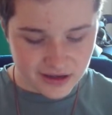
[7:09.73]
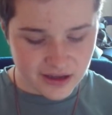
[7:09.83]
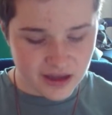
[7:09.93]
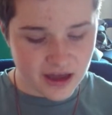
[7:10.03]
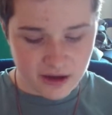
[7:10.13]

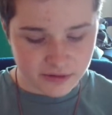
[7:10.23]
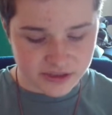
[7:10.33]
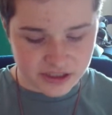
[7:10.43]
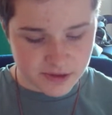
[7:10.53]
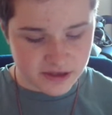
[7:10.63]
I
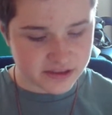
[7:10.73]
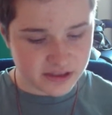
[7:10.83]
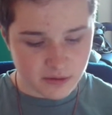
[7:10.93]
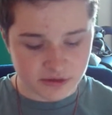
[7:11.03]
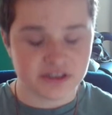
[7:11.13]

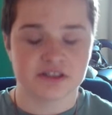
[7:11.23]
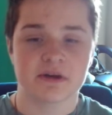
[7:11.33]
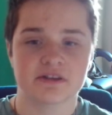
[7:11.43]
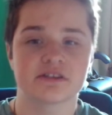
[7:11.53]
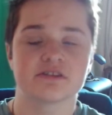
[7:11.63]
wasn't
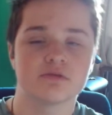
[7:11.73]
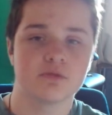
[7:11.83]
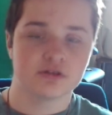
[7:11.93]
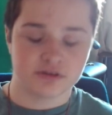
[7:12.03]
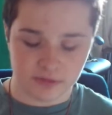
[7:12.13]
expecting too
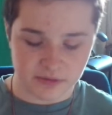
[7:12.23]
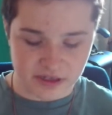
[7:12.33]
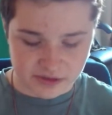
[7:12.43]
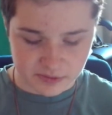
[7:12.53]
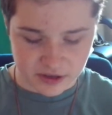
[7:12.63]
much from
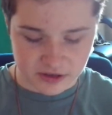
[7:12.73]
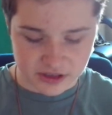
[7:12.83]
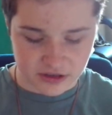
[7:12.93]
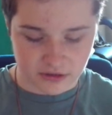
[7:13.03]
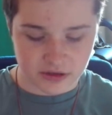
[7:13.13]
these because,
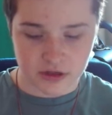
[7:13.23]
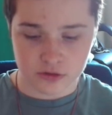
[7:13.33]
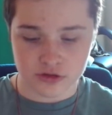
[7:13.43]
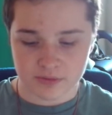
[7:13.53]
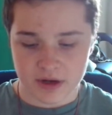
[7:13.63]
you know, the
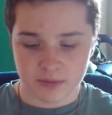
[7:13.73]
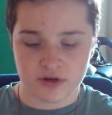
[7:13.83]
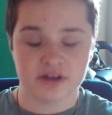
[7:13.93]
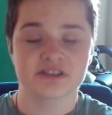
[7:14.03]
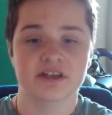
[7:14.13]
£100
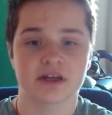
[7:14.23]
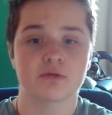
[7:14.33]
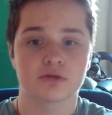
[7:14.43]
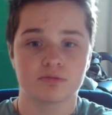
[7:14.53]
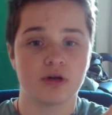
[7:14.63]
price tag
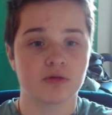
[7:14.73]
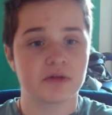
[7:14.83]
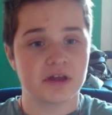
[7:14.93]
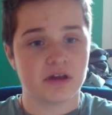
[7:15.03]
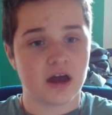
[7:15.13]
would probably be,